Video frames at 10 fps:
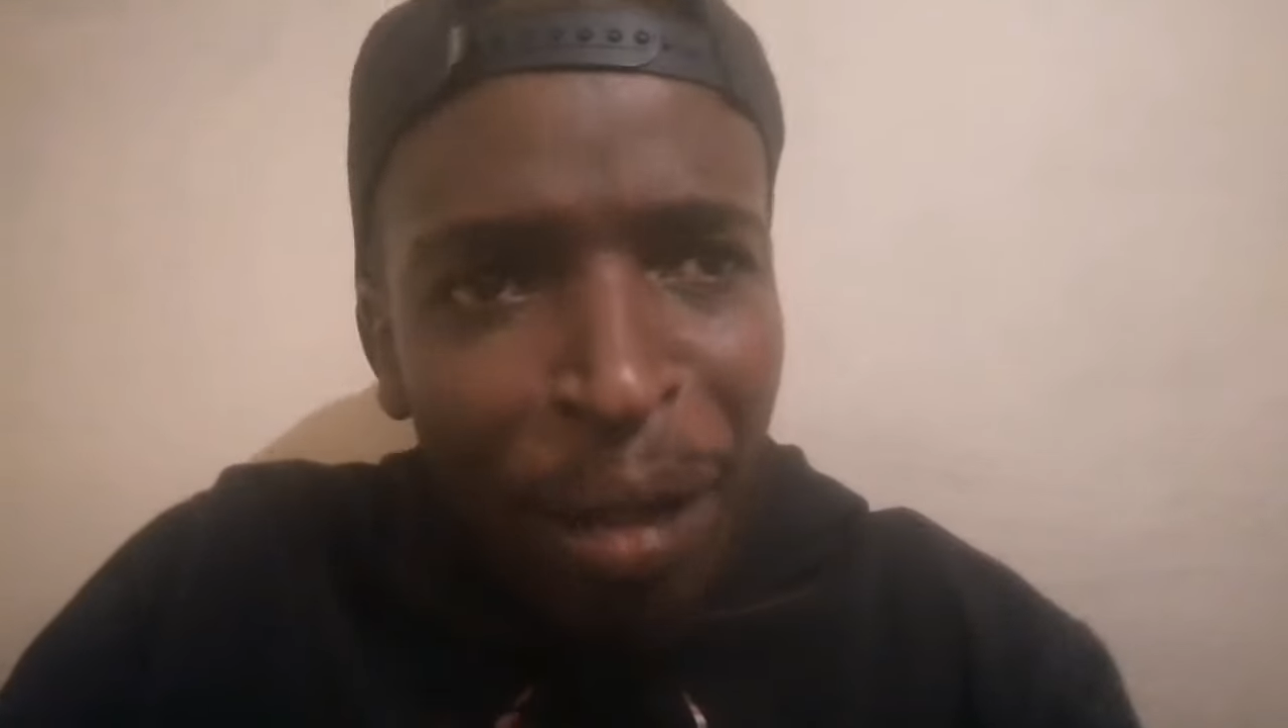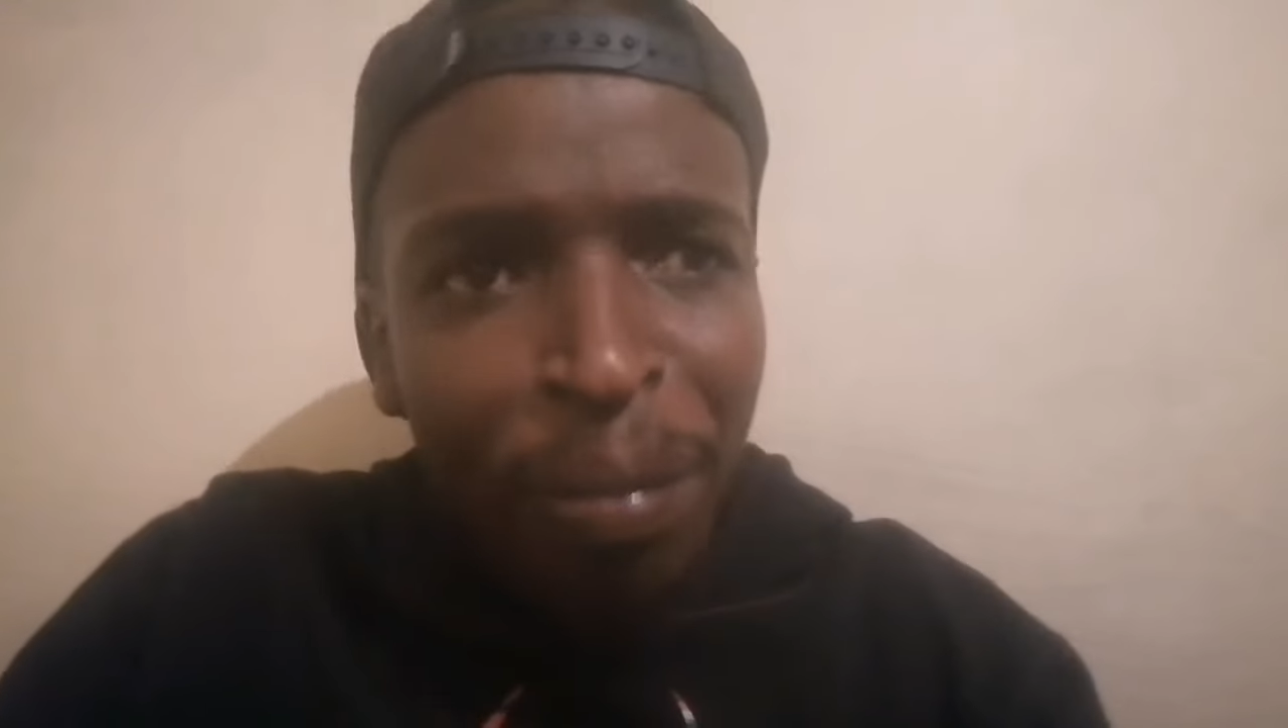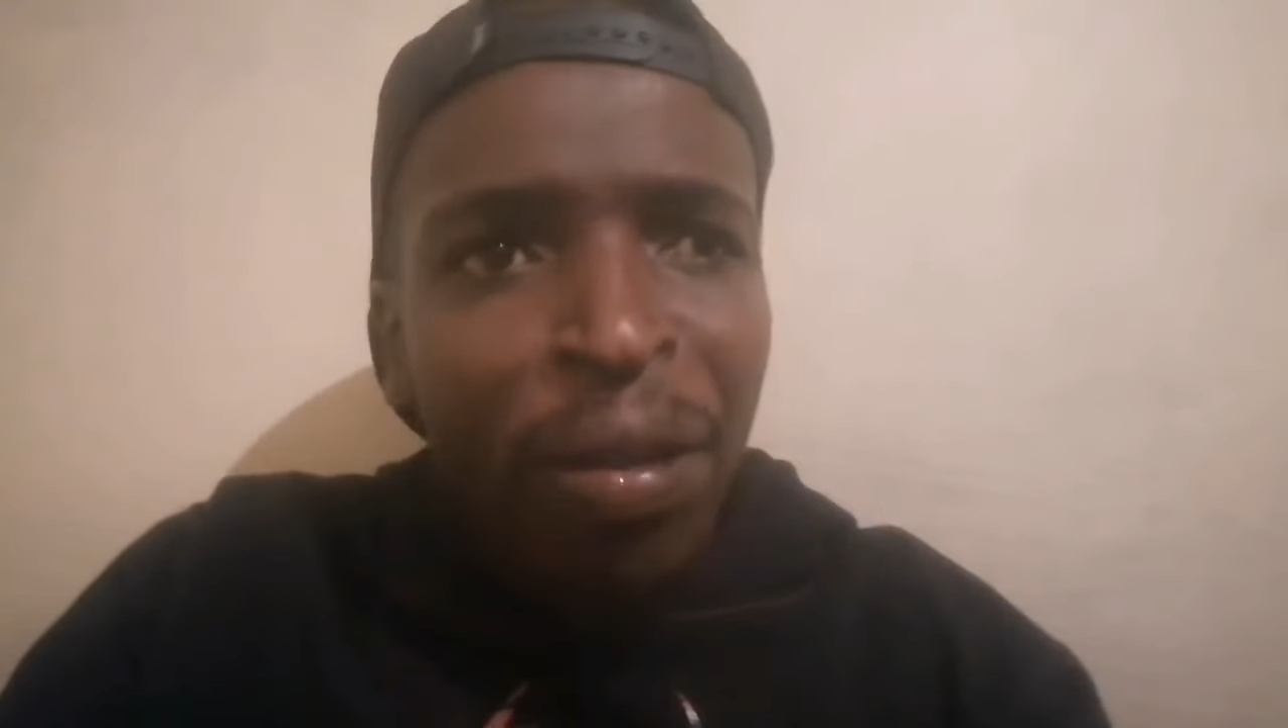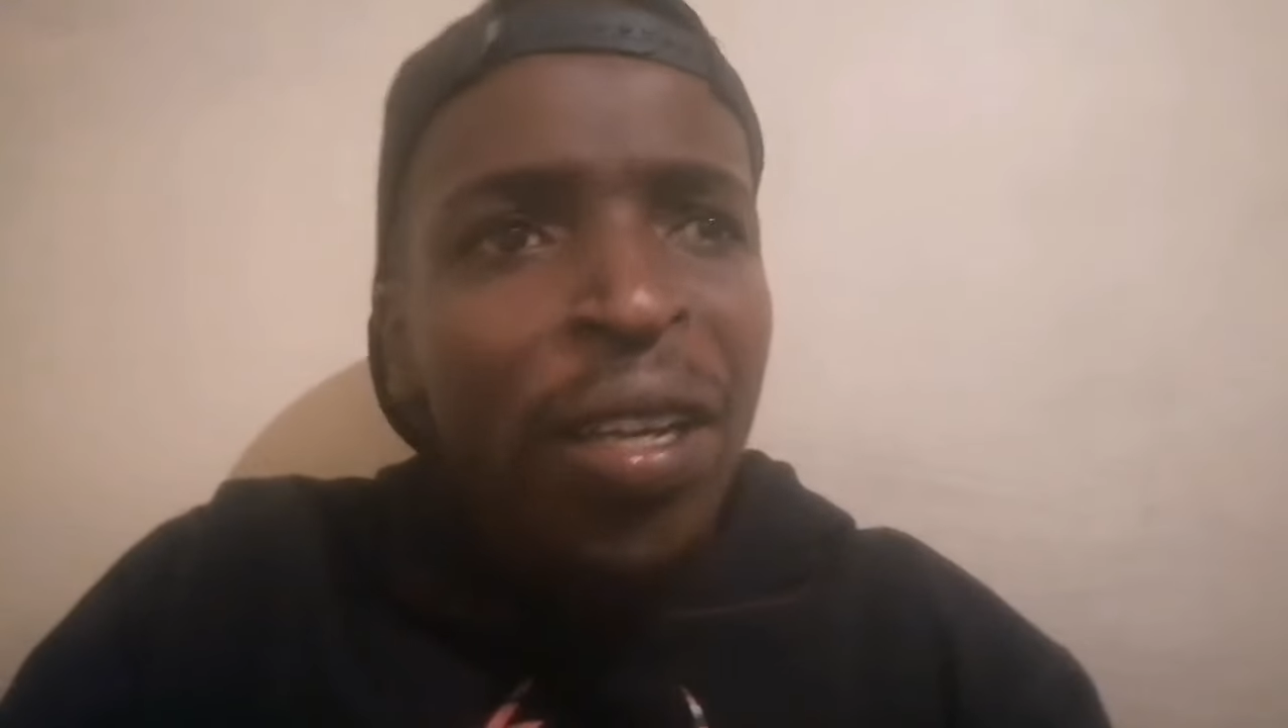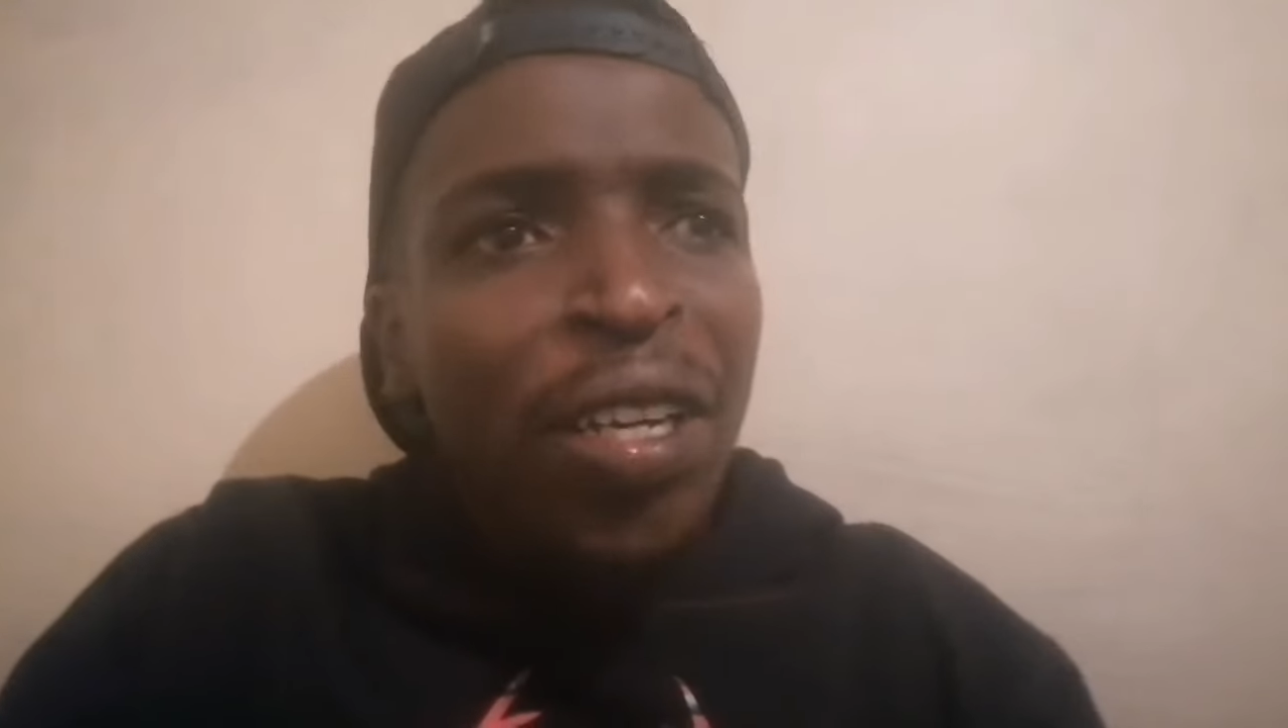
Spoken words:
help,